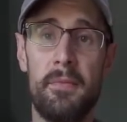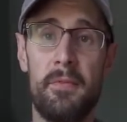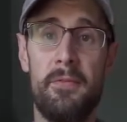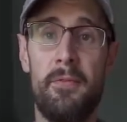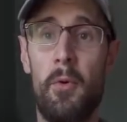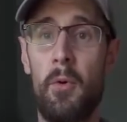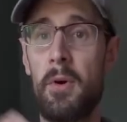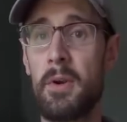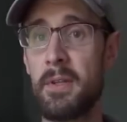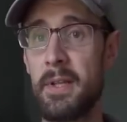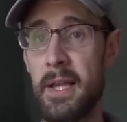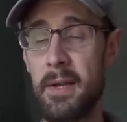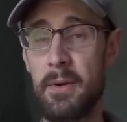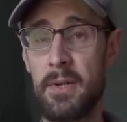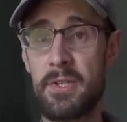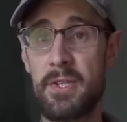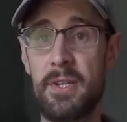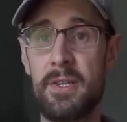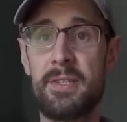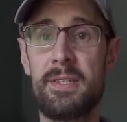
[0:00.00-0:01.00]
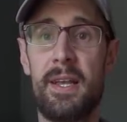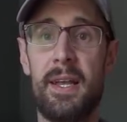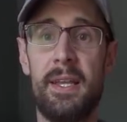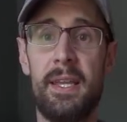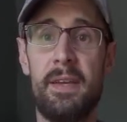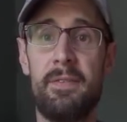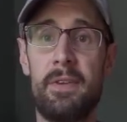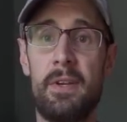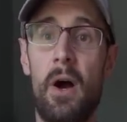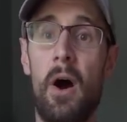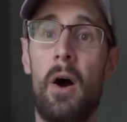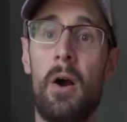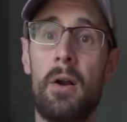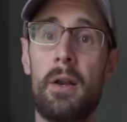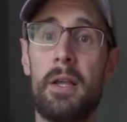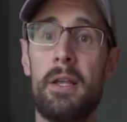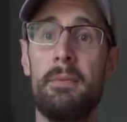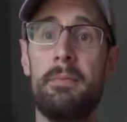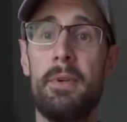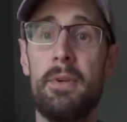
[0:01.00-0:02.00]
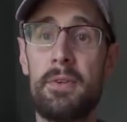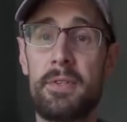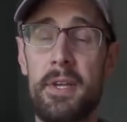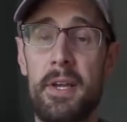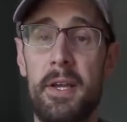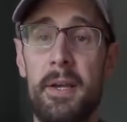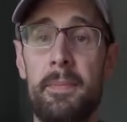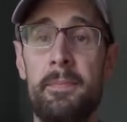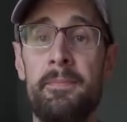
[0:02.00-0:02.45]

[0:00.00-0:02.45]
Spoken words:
foreign languages and even art and music.